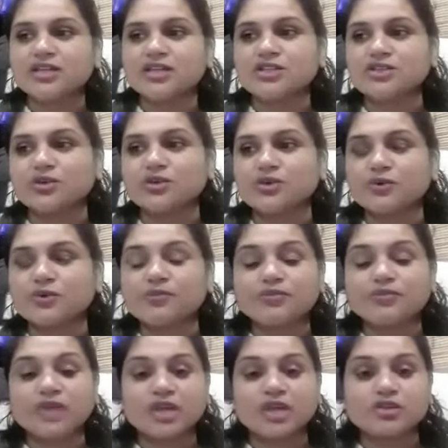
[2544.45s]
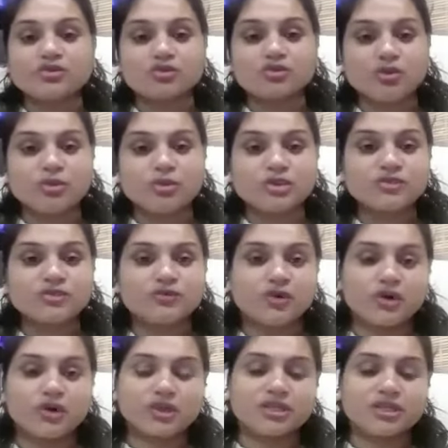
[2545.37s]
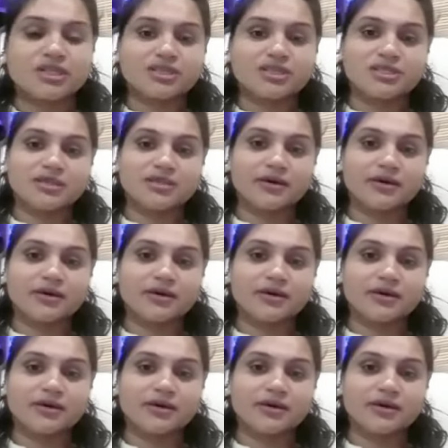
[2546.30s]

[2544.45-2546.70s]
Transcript: So thank you so much for this